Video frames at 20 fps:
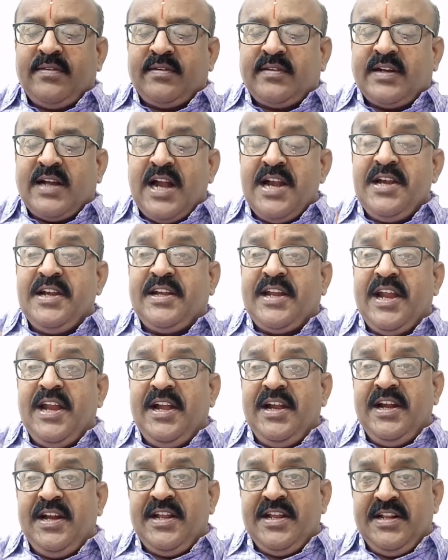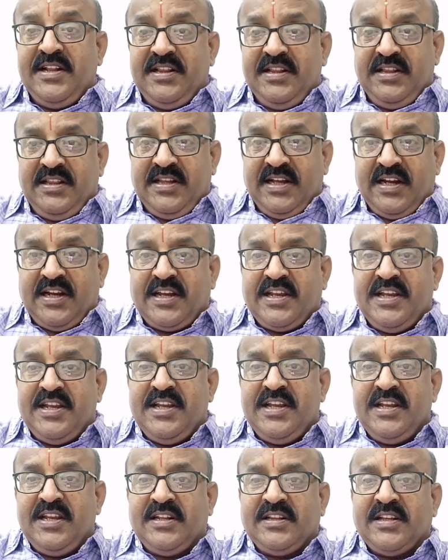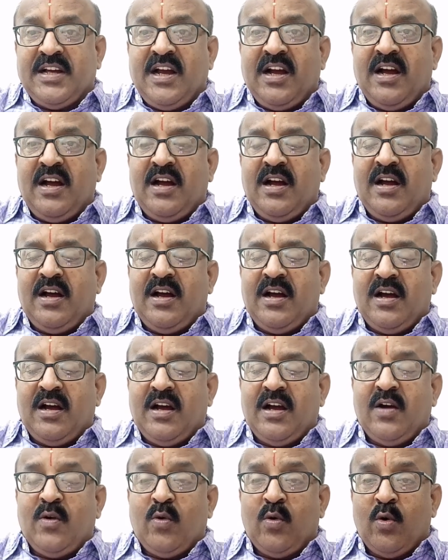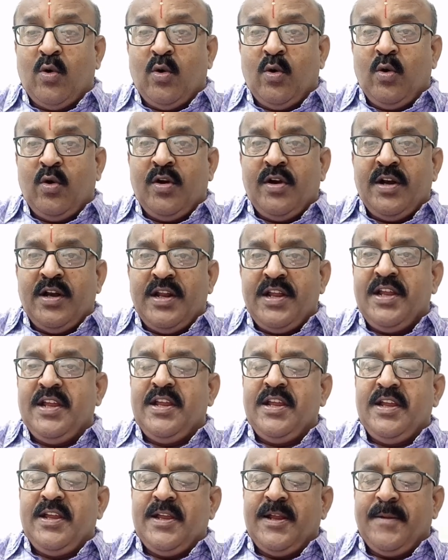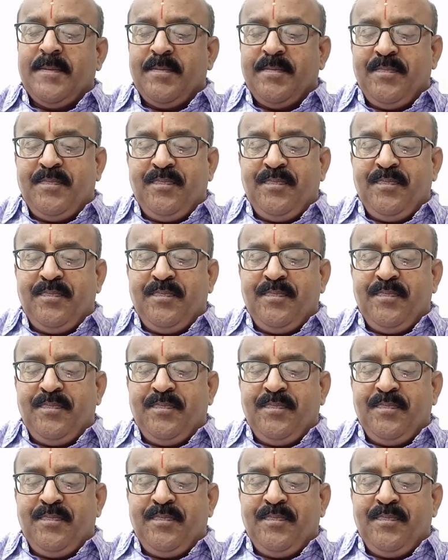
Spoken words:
contained in the Gita only.